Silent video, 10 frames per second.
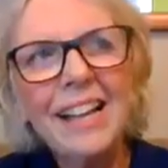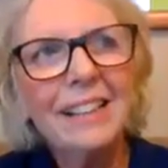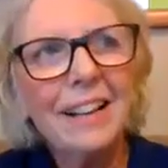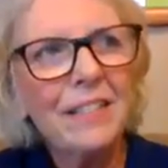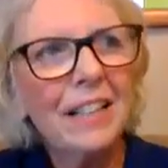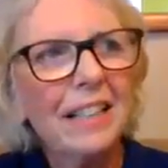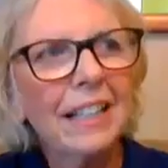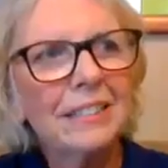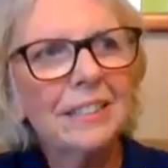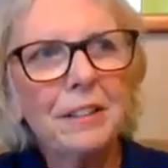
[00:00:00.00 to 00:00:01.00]
love
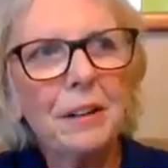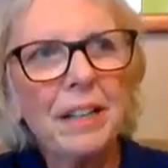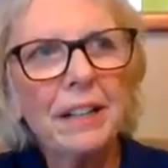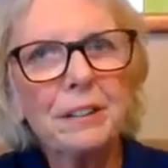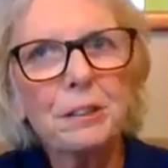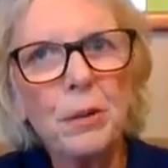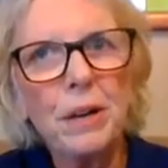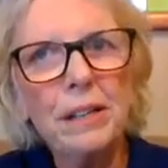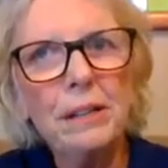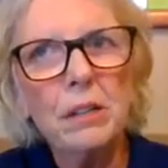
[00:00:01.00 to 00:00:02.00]
LA too. I've been out here
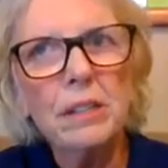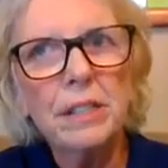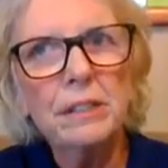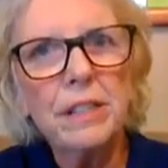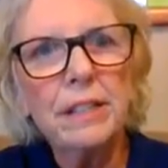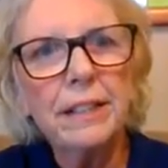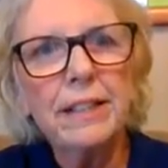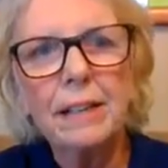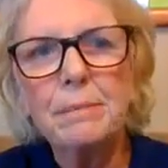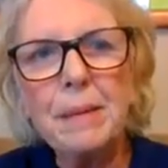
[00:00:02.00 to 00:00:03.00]
21 years, I
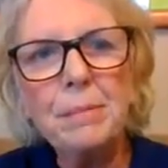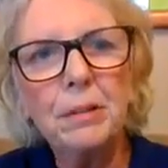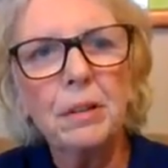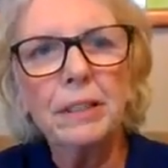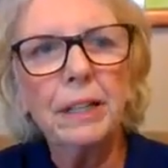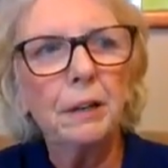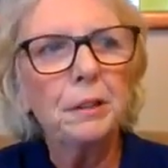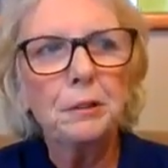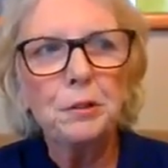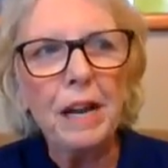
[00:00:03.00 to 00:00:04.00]
think. And people,
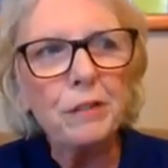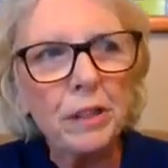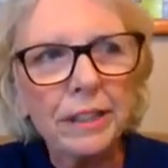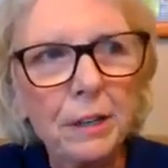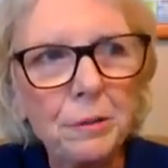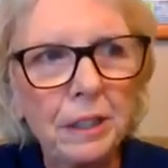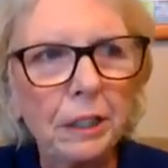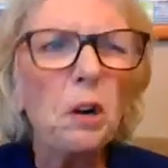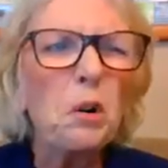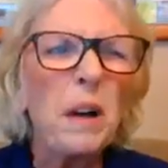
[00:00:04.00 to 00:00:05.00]
you travel around the country
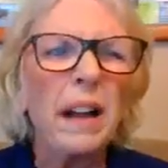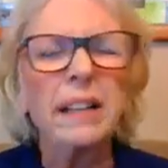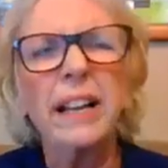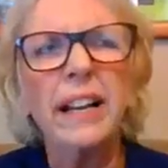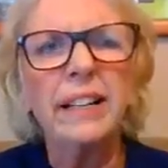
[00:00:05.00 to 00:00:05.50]
like, oh, LA,